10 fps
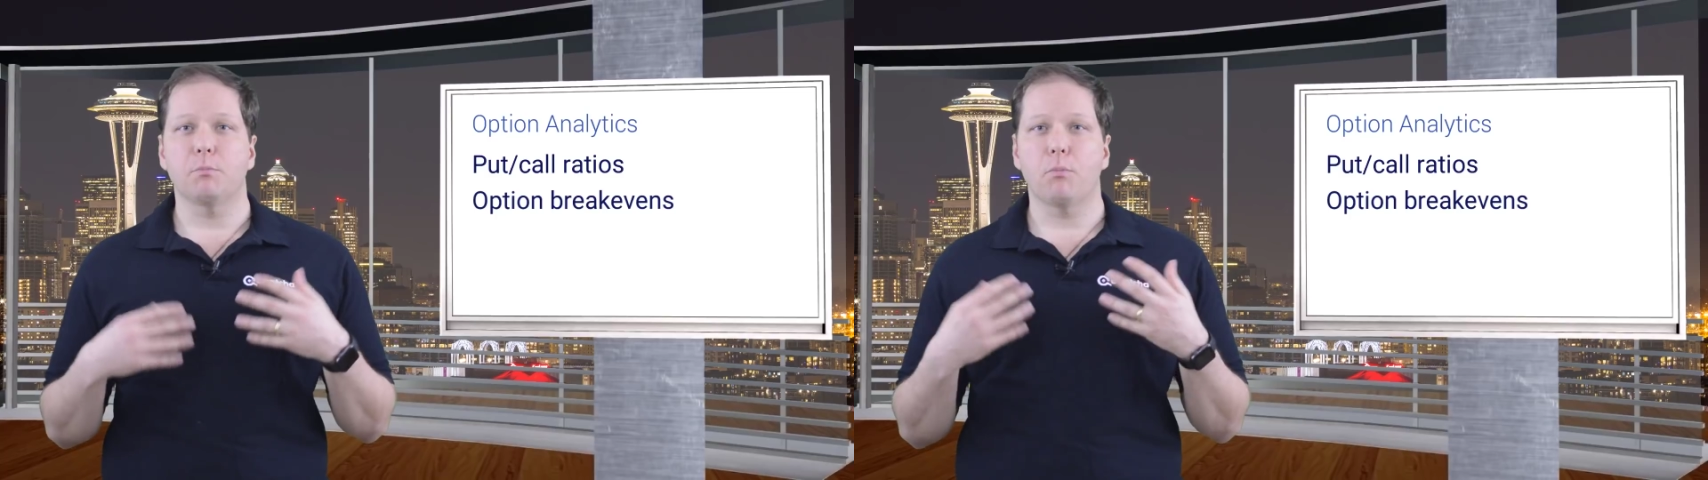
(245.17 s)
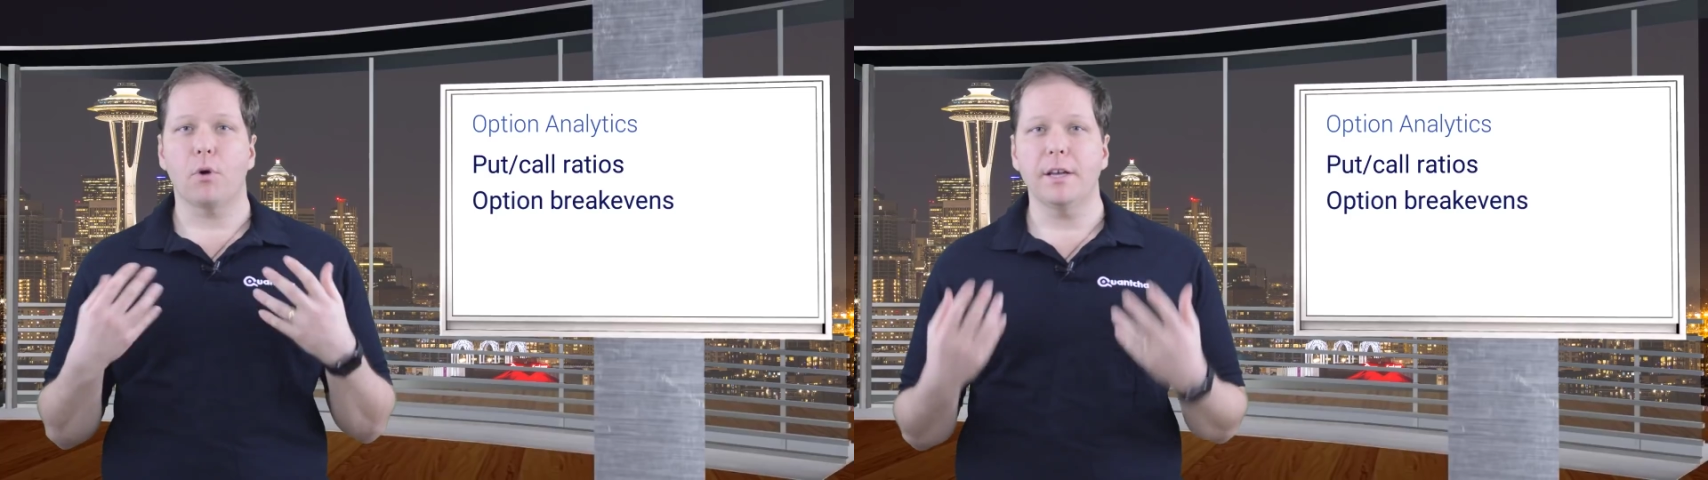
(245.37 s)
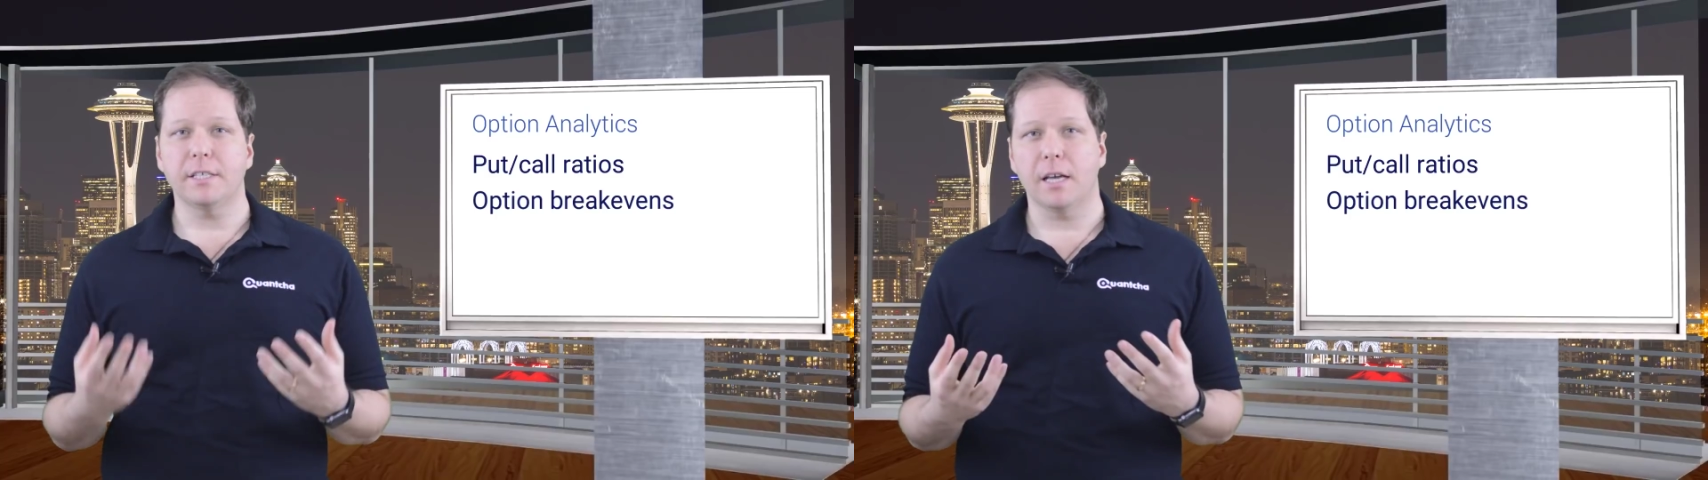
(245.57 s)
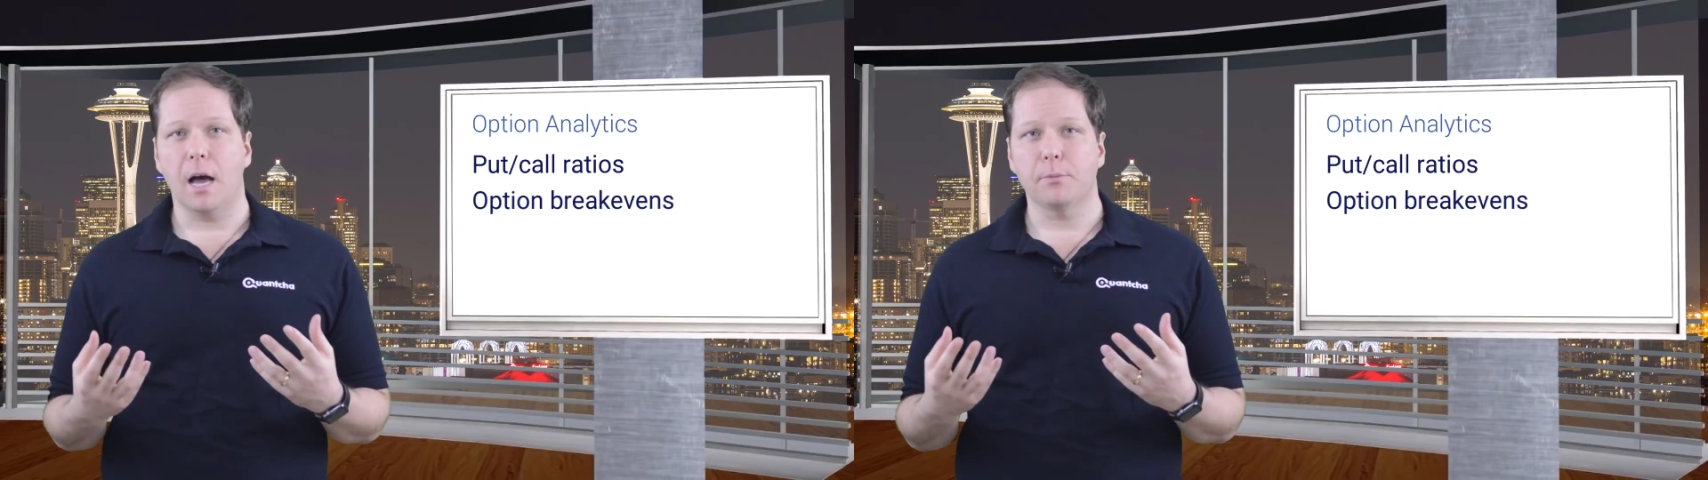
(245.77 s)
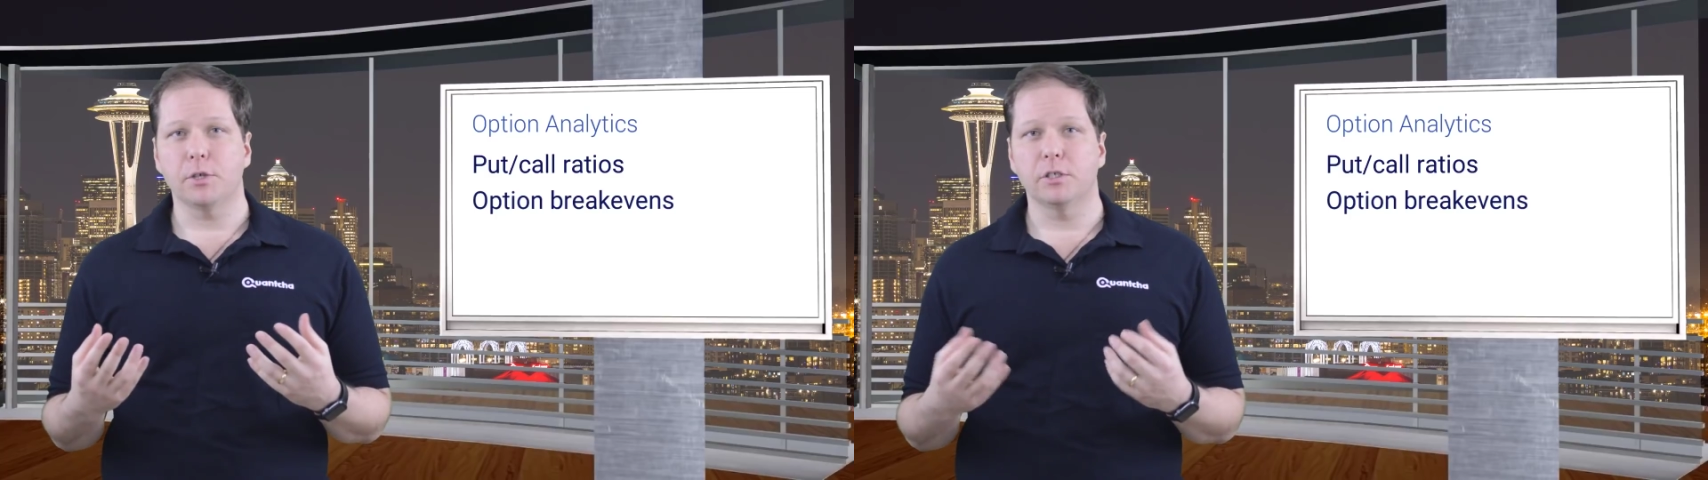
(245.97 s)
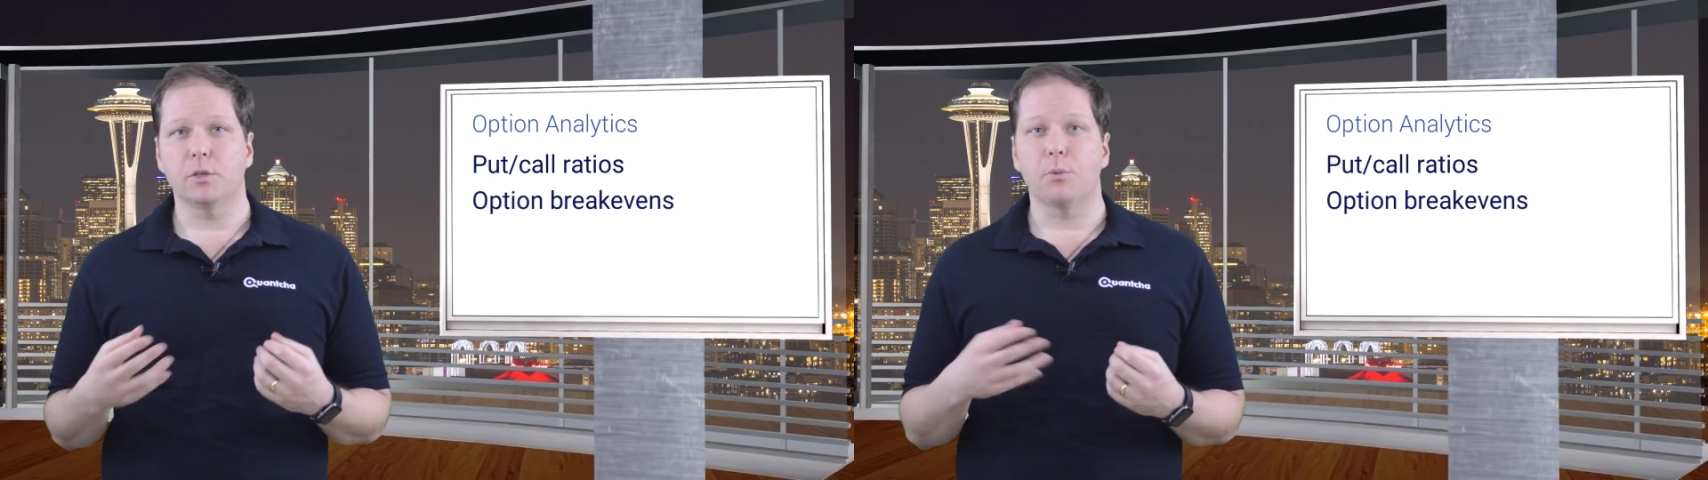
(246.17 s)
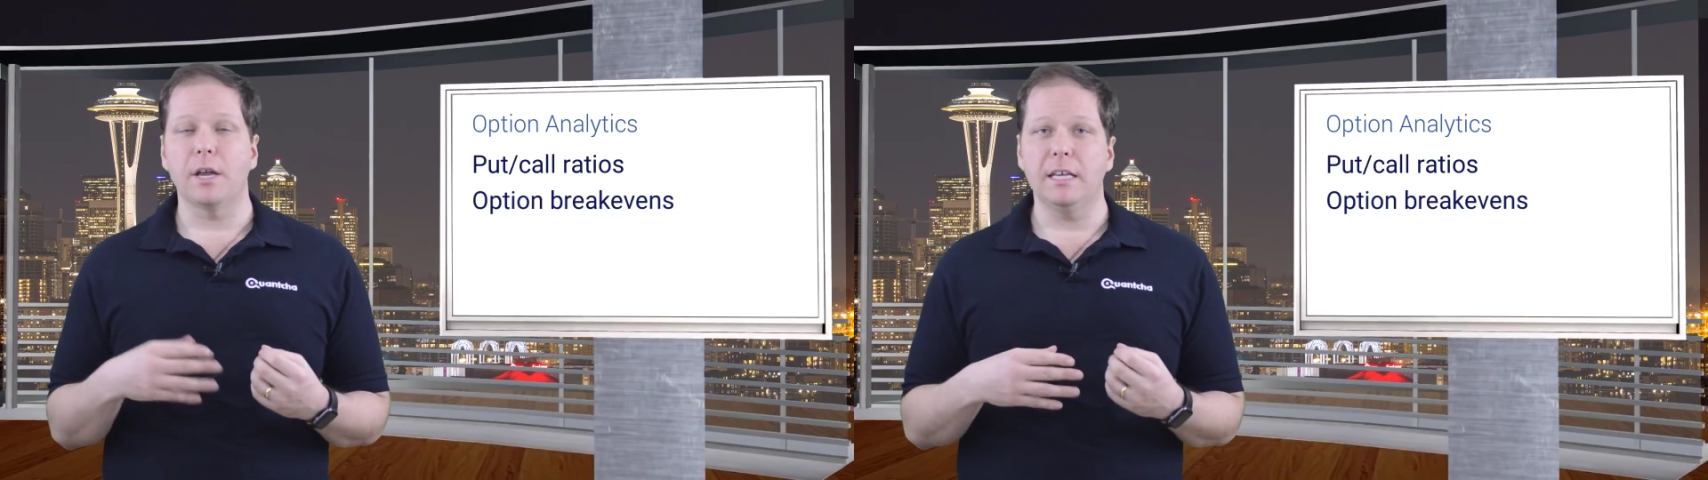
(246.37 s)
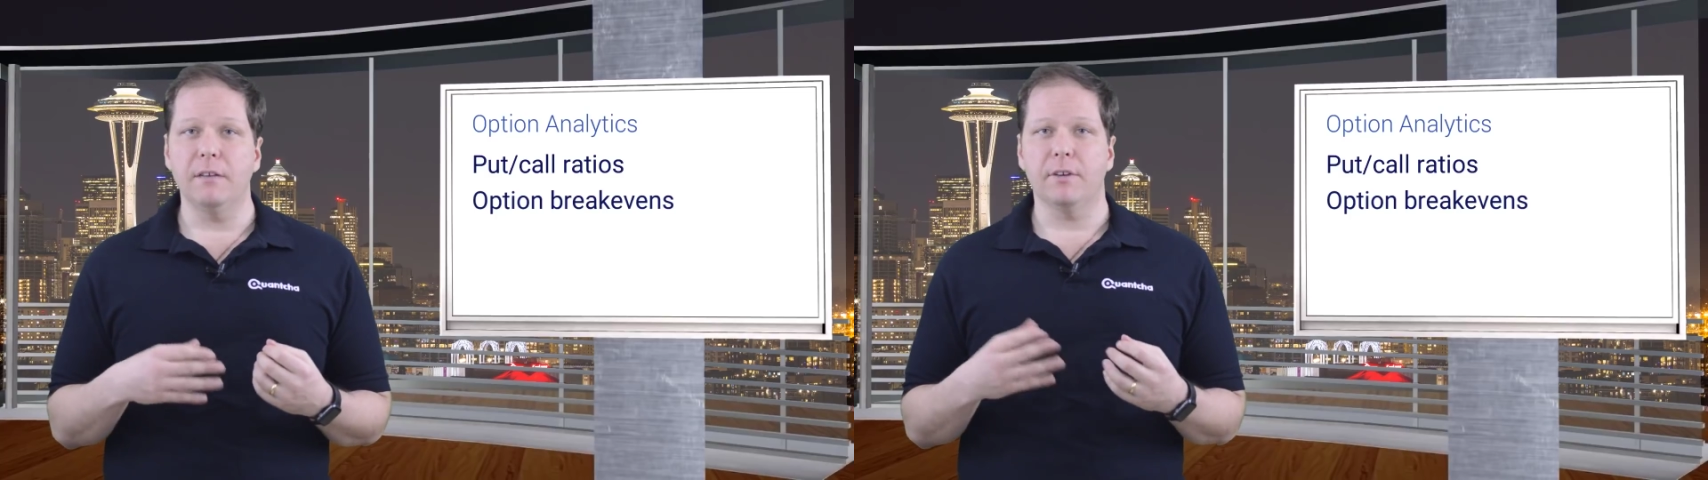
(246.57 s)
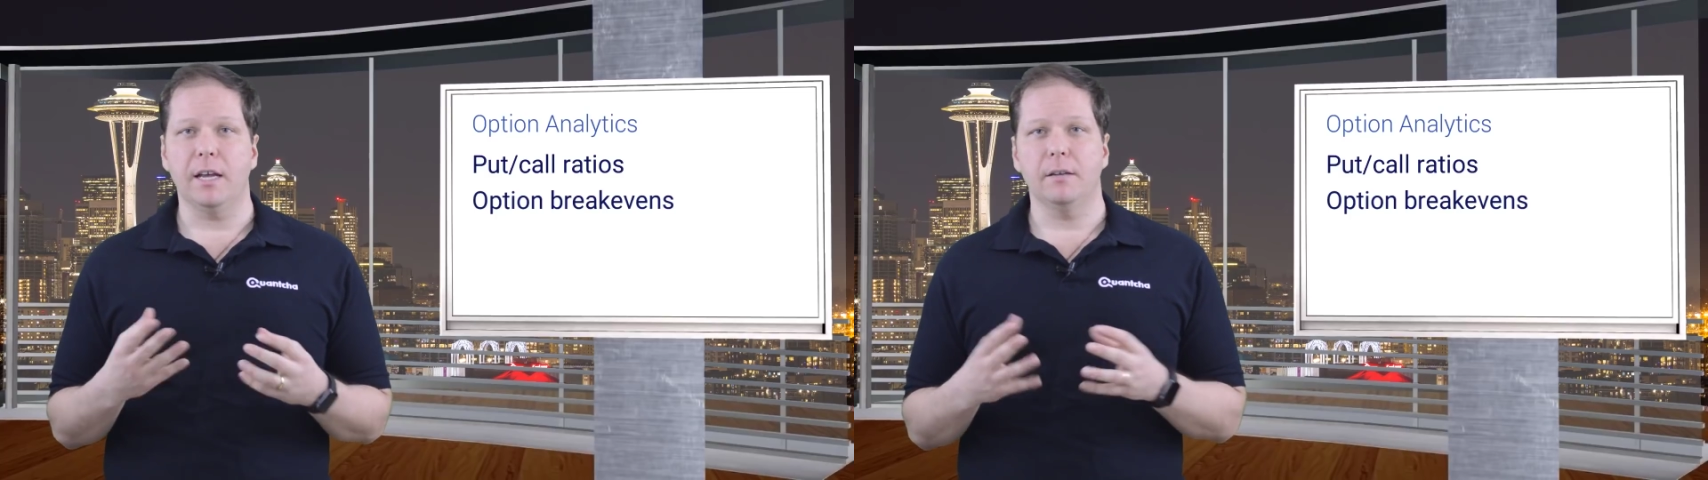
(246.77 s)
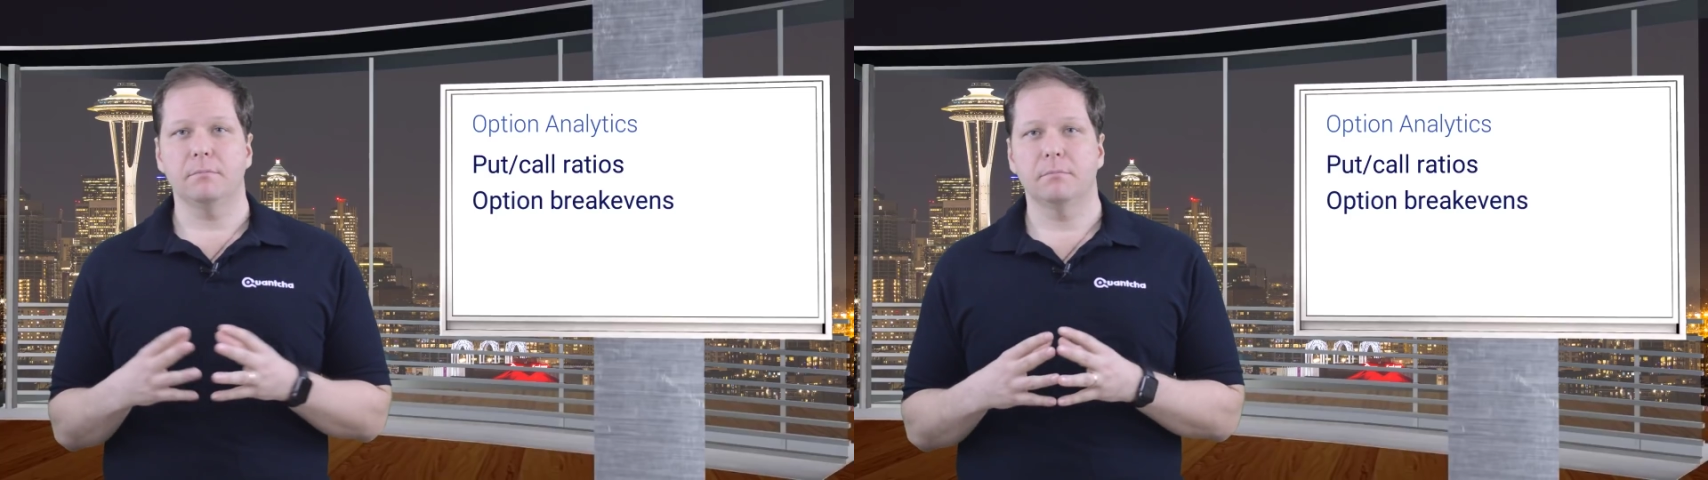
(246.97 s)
pricing options to break even at.